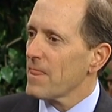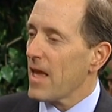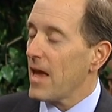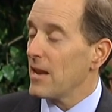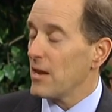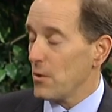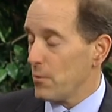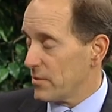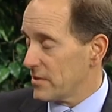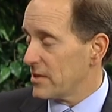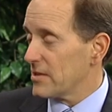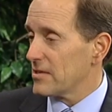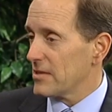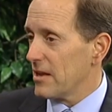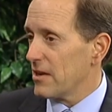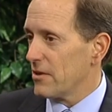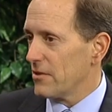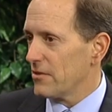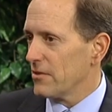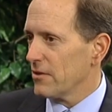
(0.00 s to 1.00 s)
And he was a
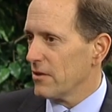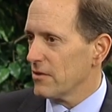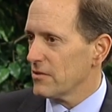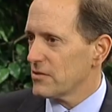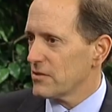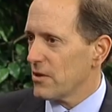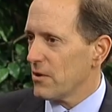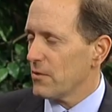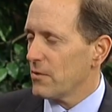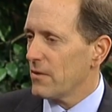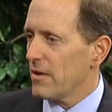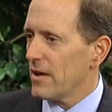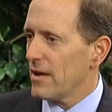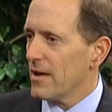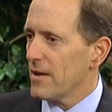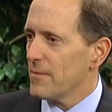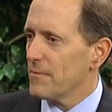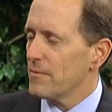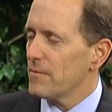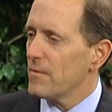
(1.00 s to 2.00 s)
senator also.
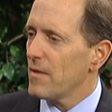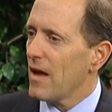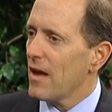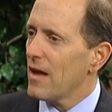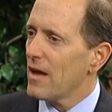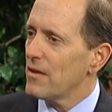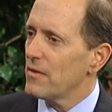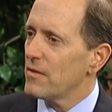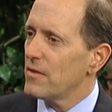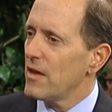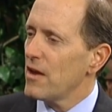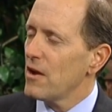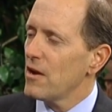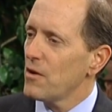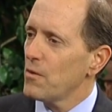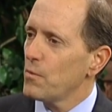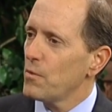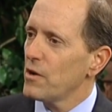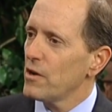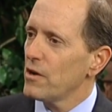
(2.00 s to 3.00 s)

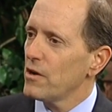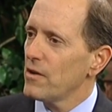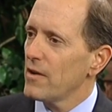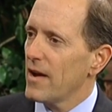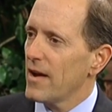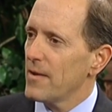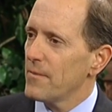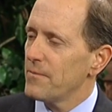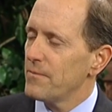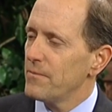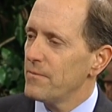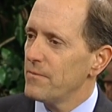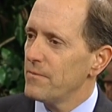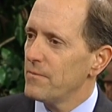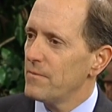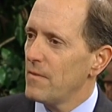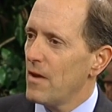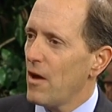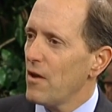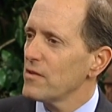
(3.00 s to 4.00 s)
There were
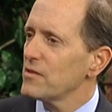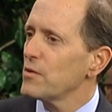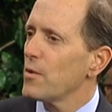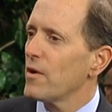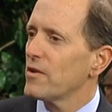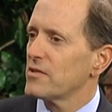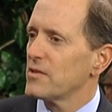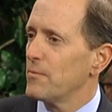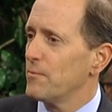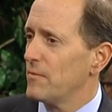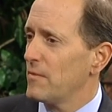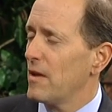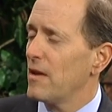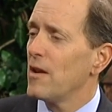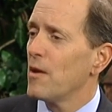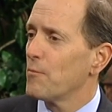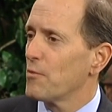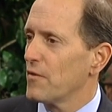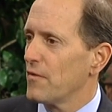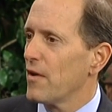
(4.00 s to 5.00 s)
also are some
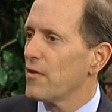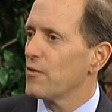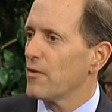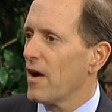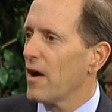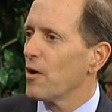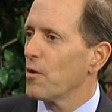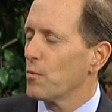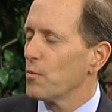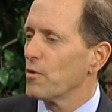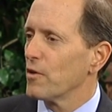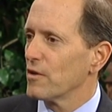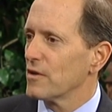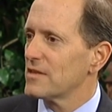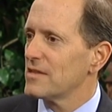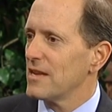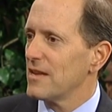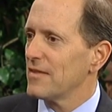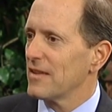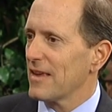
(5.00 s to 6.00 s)
number of other
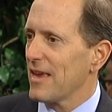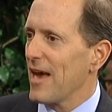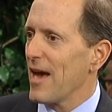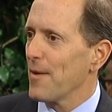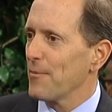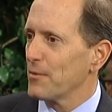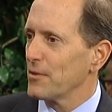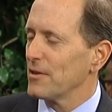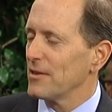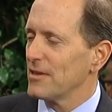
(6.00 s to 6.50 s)
artworks in the Capitol